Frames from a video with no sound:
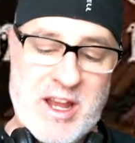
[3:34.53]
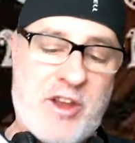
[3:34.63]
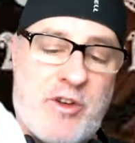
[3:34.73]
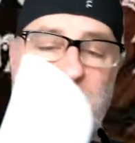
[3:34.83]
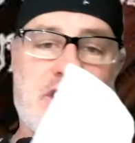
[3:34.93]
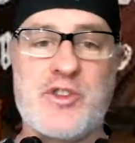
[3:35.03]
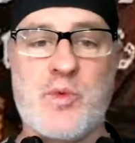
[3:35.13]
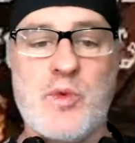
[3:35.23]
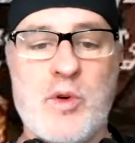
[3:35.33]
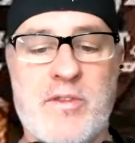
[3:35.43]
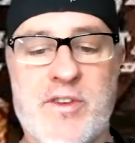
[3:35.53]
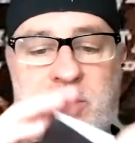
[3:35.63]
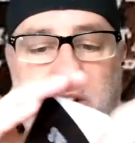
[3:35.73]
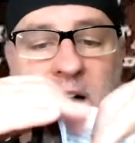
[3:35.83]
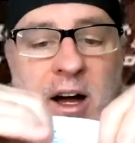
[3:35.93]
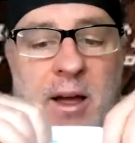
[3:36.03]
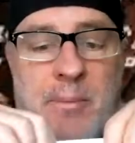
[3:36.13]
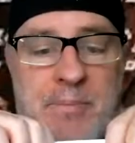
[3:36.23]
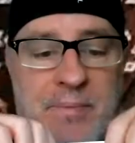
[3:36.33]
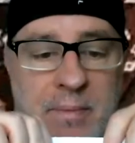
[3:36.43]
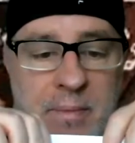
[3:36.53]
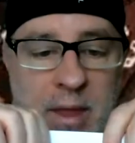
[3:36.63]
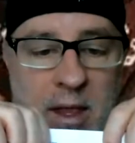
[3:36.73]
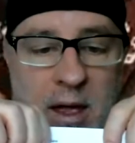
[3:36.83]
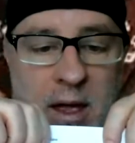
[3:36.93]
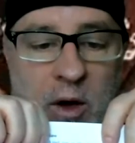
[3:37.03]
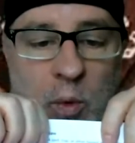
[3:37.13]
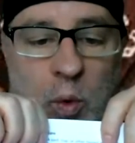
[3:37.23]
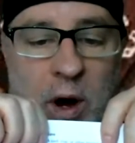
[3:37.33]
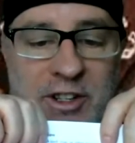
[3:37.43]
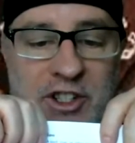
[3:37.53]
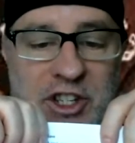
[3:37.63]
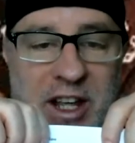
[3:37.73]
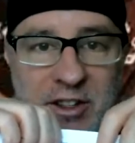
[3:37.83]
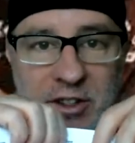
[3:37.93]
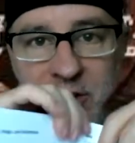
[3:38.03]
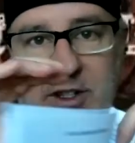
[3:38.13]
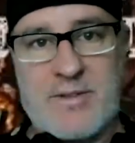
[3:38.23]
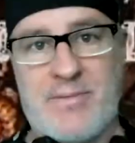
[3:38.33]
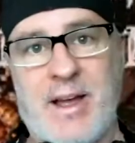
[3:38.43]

Here's his rule for time: 1 sentence.